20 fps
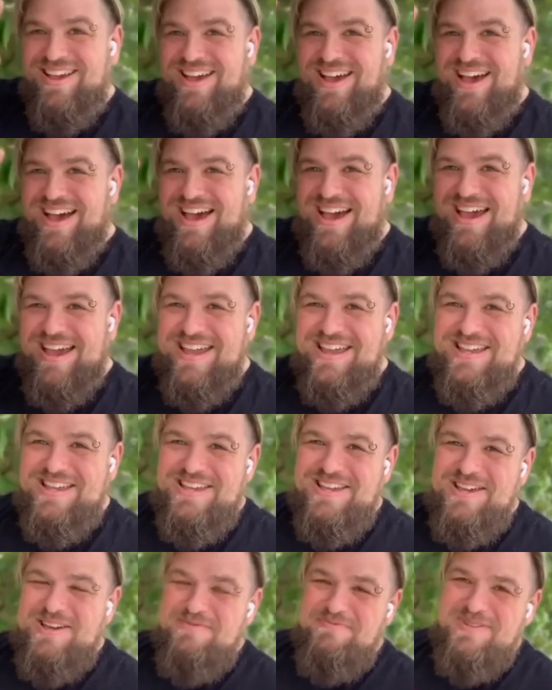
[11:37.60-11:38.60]
the full
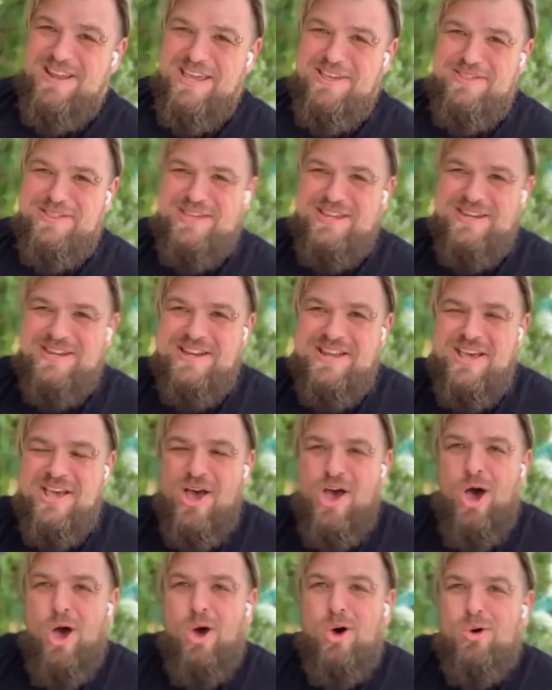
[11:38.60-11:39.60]
spectrum of
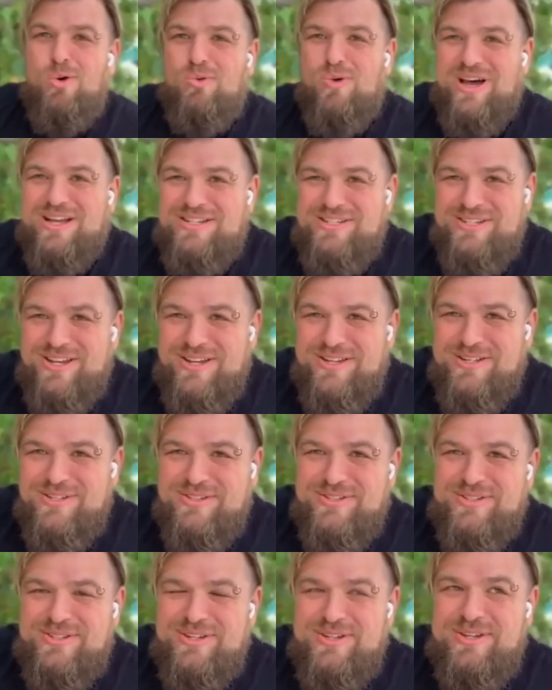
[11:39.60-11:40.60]
human connection,
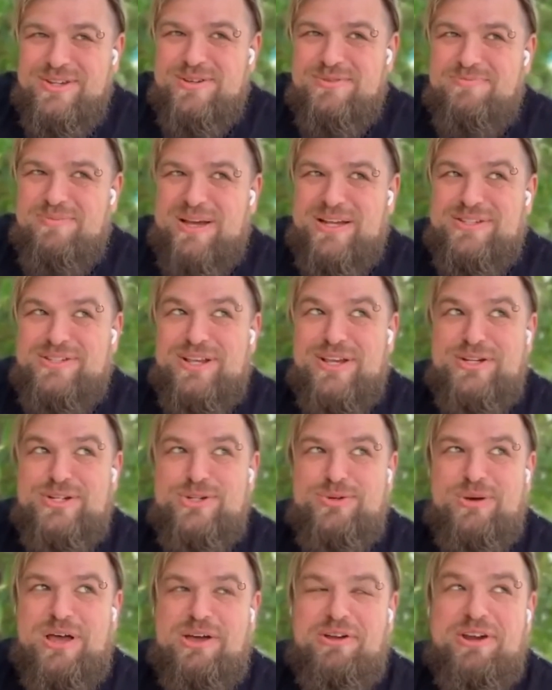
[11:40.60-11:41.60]
love,
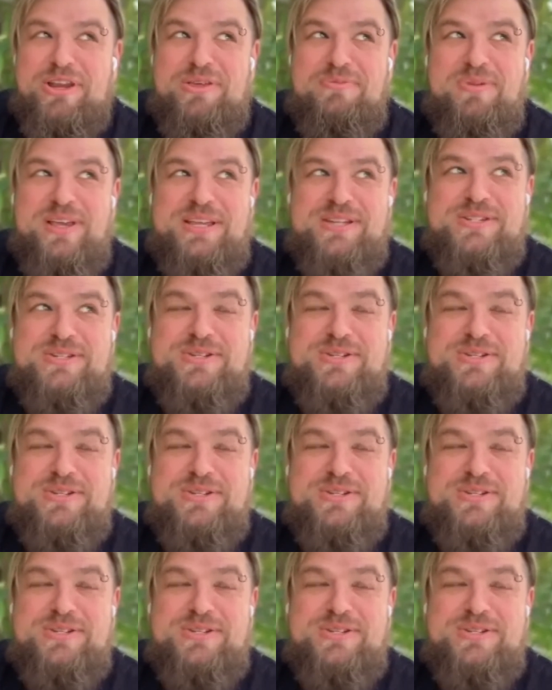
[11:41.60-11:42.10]
intimacy,